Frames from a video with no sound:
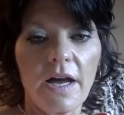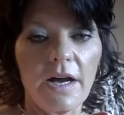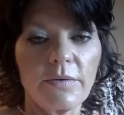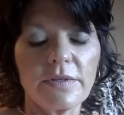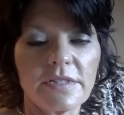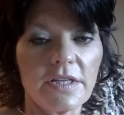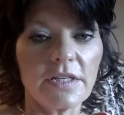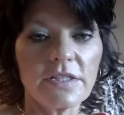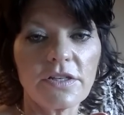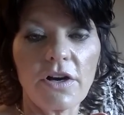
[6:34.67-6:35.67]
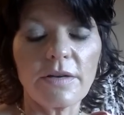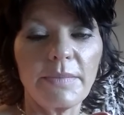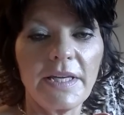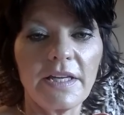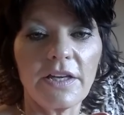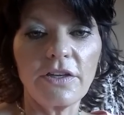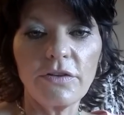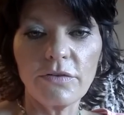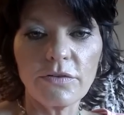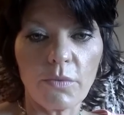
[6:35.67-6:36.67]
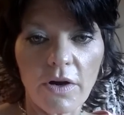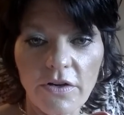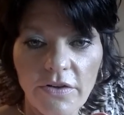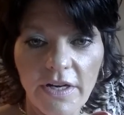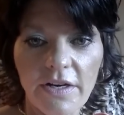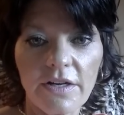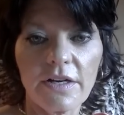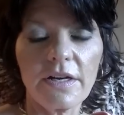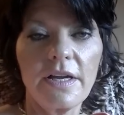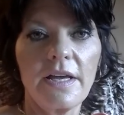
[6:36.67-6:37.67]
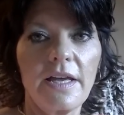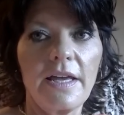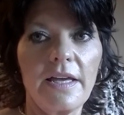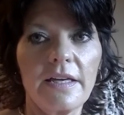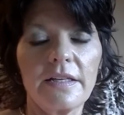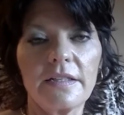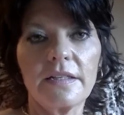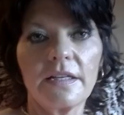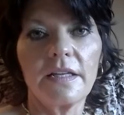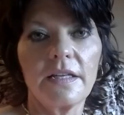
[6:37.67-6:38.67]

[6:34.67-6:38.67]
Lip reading: I started being a huge water drinker, and